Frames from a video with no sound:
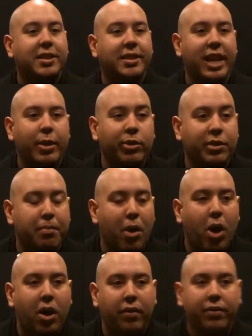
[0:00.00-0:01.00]
His name was
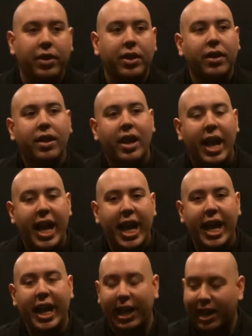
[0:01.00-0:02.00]
Marv,
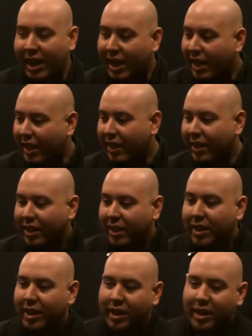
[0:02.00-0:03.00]
and
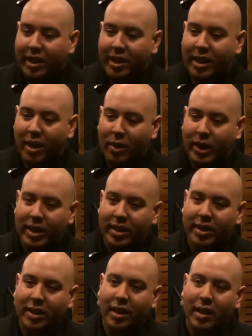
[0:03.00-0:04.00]
he
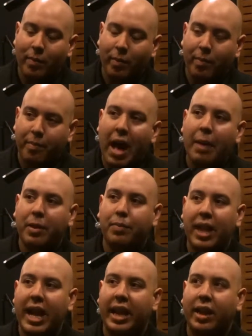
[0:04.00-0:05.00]
Bobby
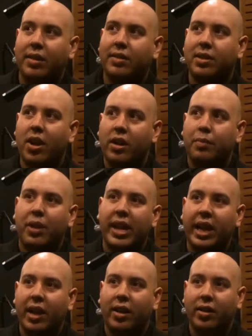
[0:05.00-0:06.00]
Bland started
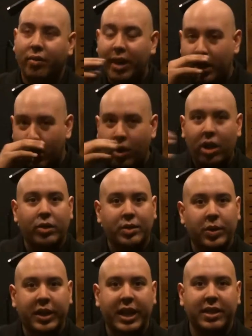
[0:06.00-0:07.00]
playing on the radio while I was
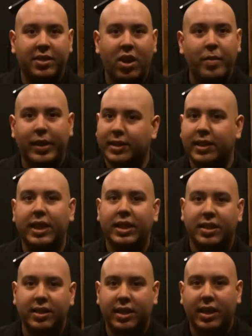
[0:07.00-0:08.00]
working at Starbucks, and I
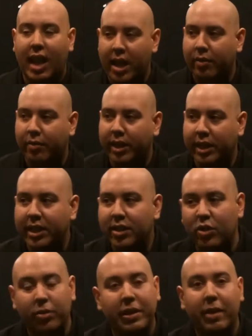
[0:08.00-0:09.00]
had just gotten really
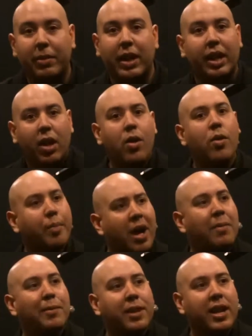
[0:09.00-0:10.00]
into him. And I'm like, "Oh,
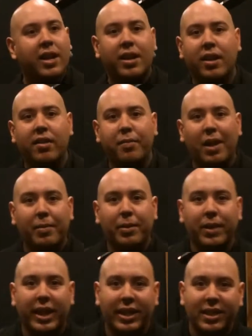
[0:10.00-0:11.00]
Bobby Bland! I love Bobby
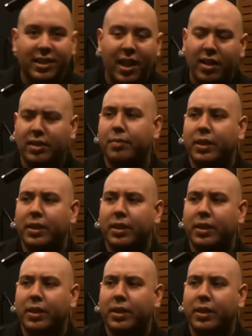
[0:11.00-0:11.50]
Bland. This is awesome."